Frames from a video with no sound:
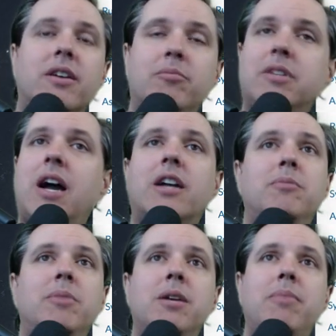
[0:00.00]
Come talk
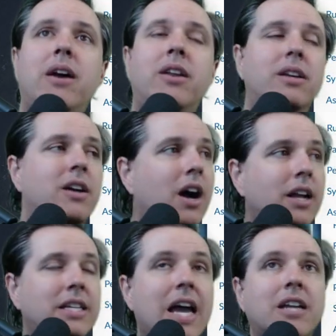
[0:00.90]
to me about it.
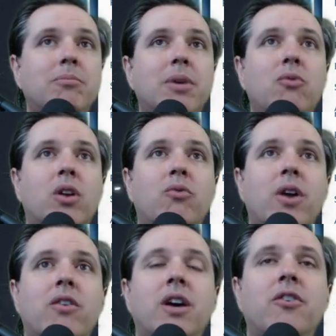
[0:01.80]
Contact me one
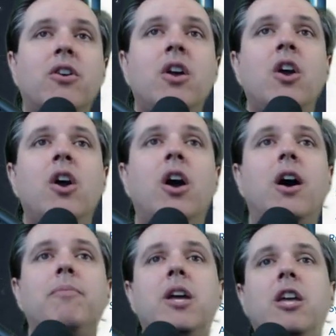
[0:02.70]
way or another.
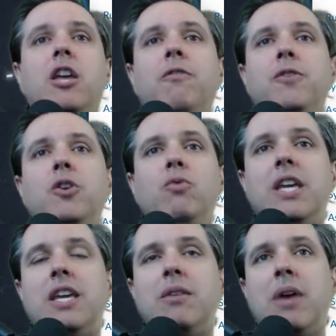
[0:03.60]
If you
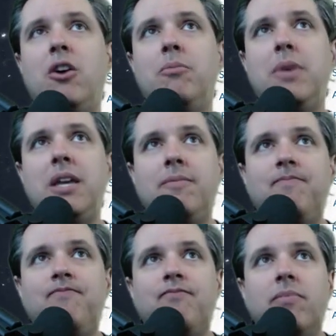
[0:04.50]
email me,
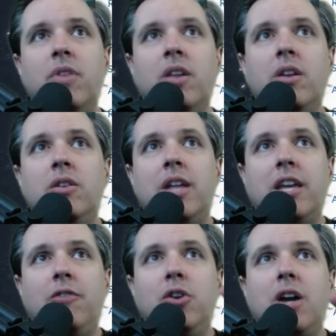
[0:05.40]

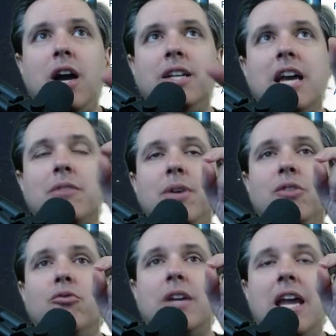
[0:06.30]
like if you contact me
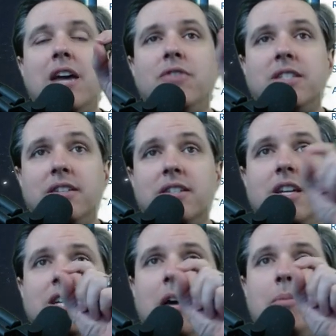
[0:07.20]
through Canvas, it's going
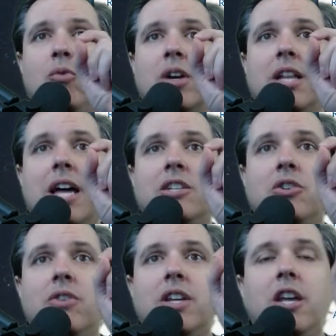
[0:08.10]
to tell me what class
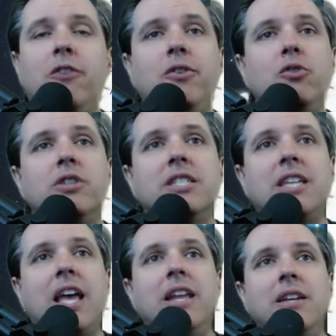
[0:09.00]
you're in. If you
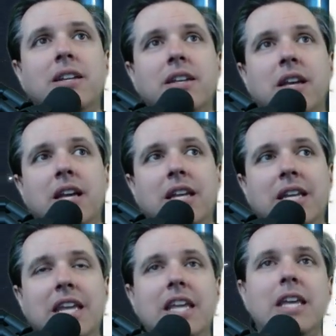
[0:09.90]
send
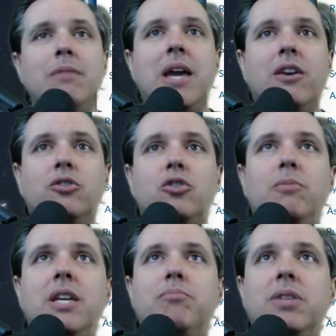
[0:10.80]
an email to
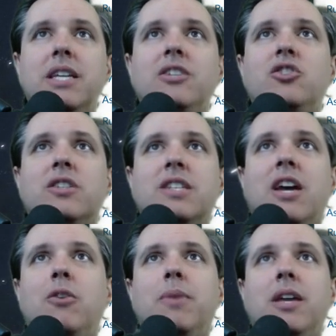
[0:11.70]
me, please just
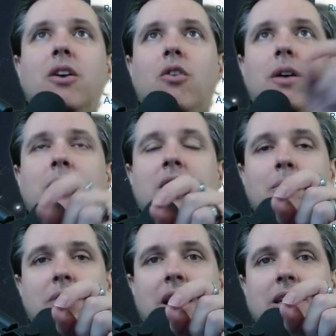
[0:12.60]
tell me, oh, I'm in the
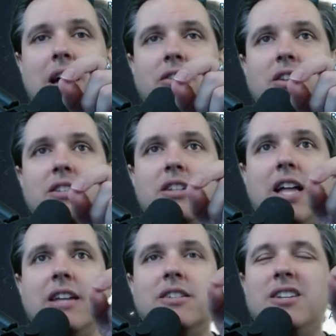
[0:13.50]
applied calculus
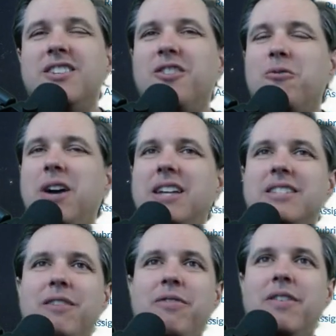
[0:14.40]
class. Because
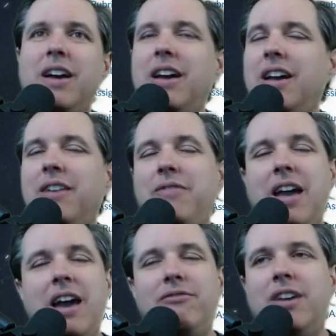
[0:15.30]
otherwise, if
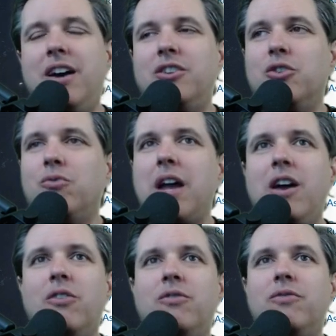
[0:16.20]
I have to hunt
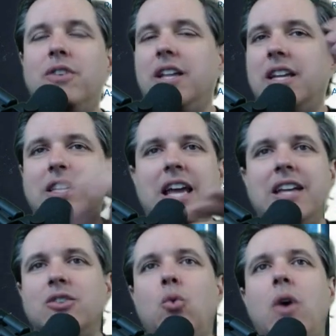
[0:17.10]
around, like it
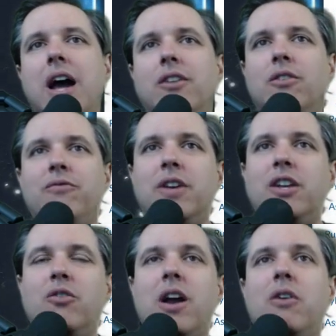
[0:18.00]
takes a while to
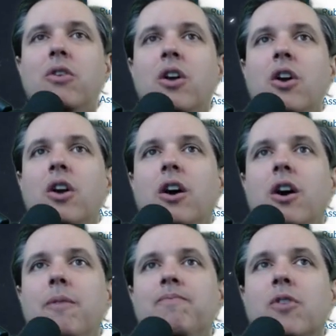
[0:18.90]
figure out
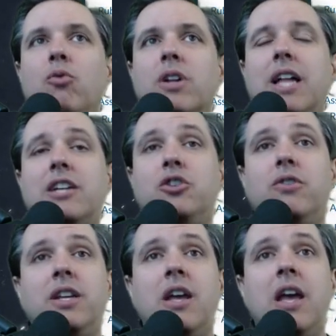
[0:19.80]
what class
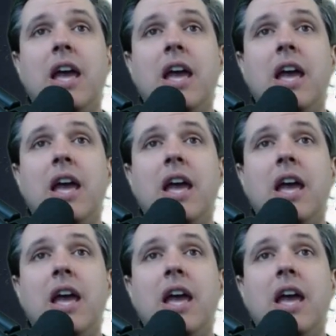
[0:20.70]
you're in.